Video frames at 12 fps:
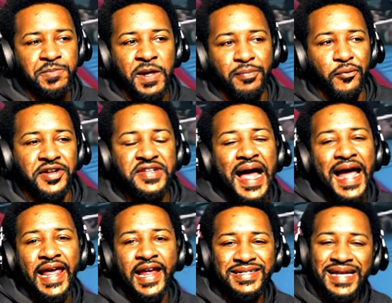people and
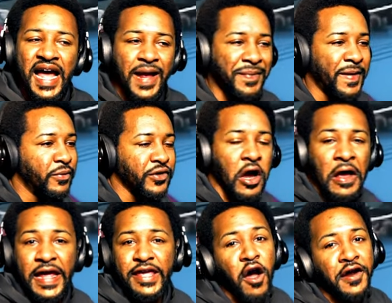Thai people?
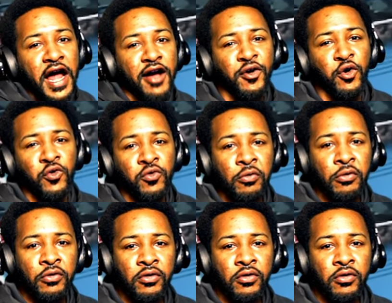Y'all not cool?